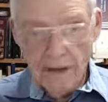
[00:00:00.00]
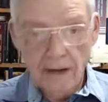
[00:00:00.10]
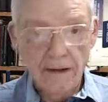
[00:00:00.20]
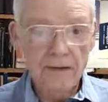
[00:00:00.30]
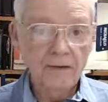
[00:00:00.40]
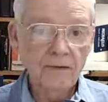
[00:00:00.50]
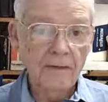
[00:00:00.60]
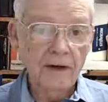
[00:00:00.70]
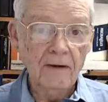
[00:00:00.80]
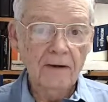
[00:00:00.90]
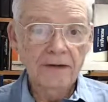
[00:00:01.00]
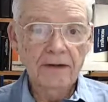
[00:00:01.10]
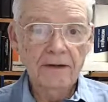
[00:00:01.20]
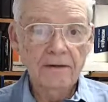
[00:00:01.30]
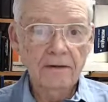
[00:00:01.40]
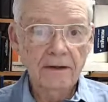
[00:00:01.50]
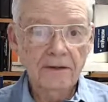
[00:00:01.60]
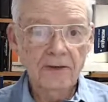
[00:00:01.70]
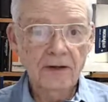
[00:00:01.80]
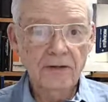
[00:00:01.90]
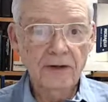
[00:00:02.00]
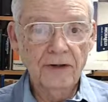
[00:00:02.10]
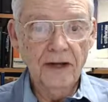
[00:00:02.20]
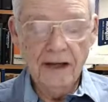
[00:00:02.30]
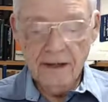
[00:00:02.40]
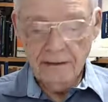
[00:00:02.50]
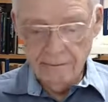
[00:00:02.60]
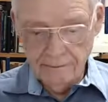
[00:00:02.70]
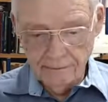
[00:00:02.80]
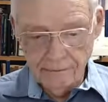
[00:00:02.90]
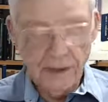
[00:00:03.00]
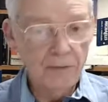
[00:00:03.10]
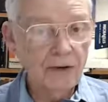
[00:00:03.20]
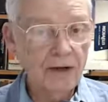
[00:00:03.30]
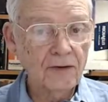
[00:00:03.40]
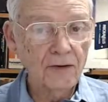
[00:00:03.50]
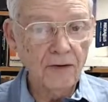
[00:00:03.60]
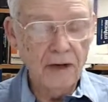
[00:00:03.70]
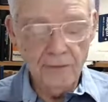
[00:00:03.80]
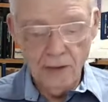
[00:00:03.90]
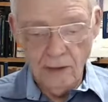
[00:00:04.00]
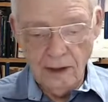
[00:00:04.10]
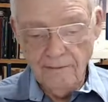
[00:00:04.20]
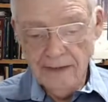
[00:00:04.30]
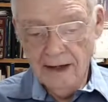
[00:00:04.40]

not the women. Of course, the children, you can't probably control them too well.